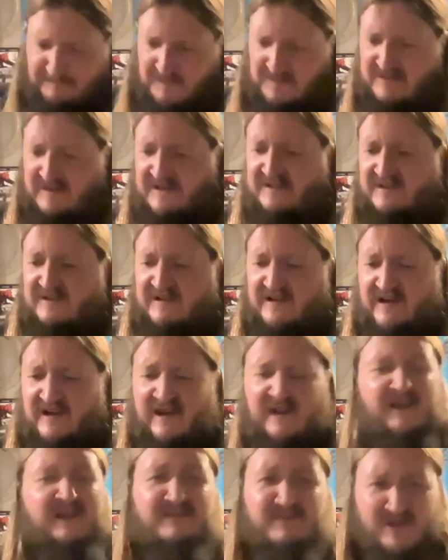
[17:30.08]
Needing
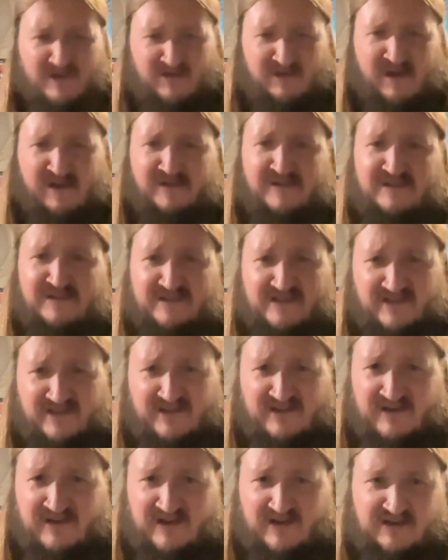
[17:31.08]
any metalhead needs in their
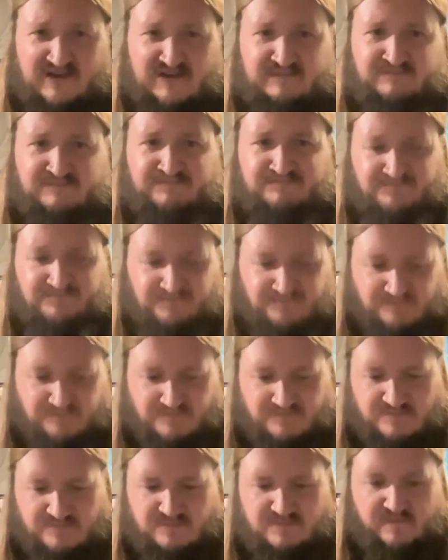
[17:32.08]
collection.
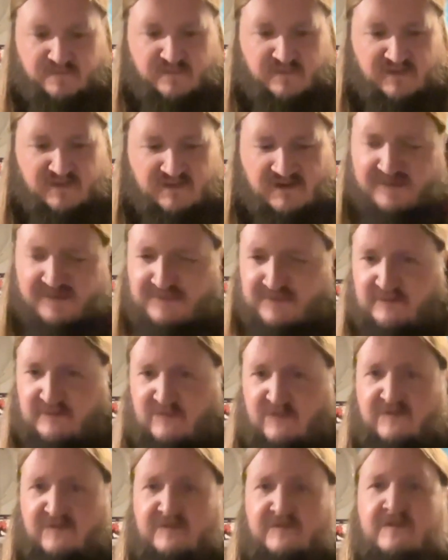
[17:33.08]
Definitely
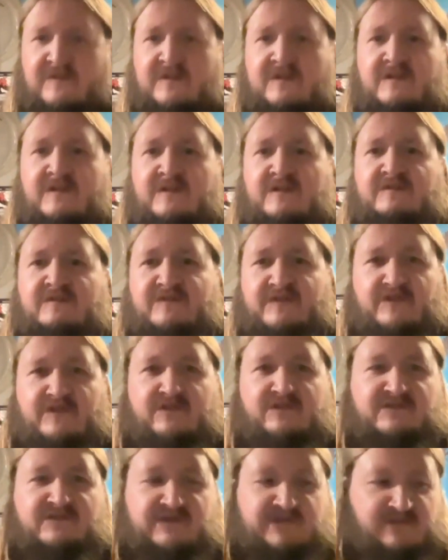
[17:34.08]
one for
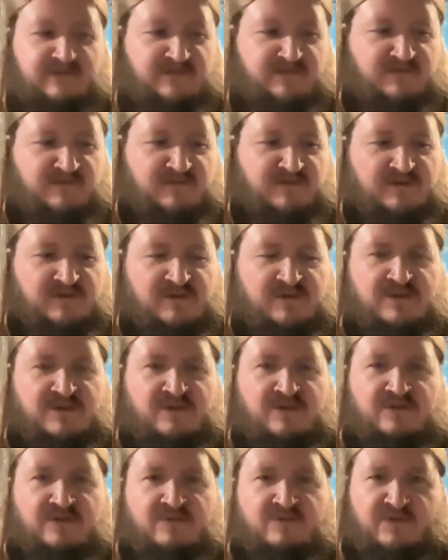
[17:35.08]
those who
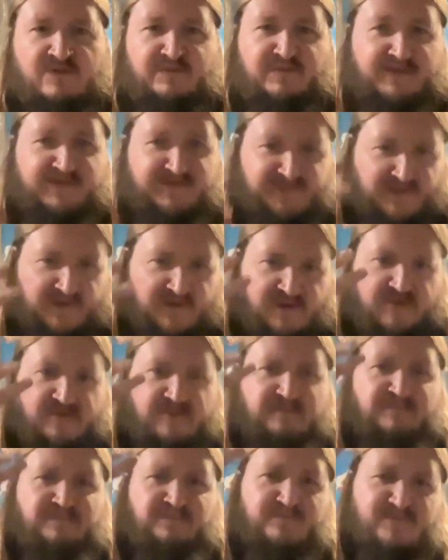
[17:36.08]
would prefer
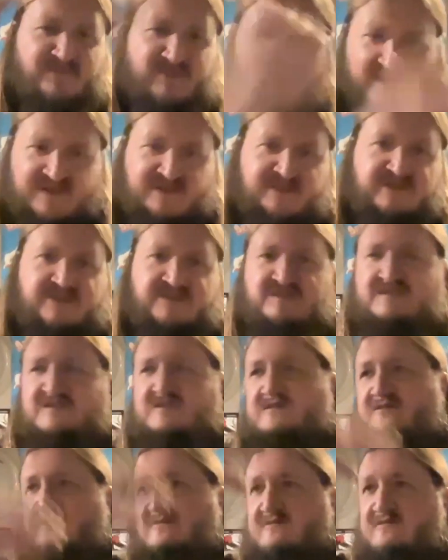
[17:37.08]
this
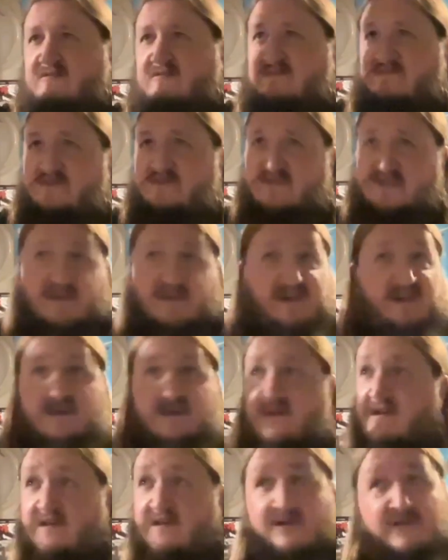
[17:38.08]
to
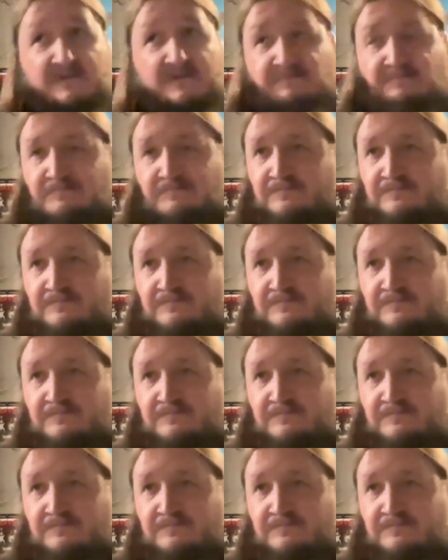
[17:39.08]
say